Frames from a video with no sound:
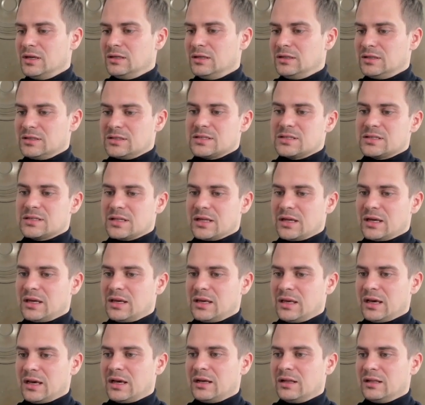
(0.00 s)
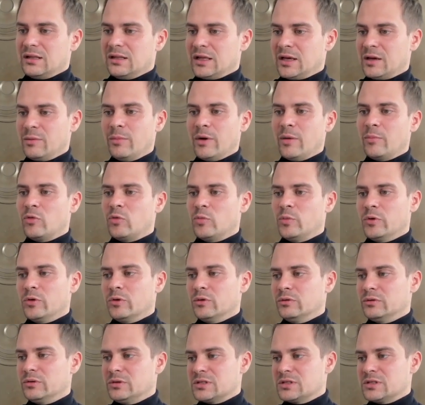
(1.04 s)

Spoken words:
this is like, yeah, like memorable.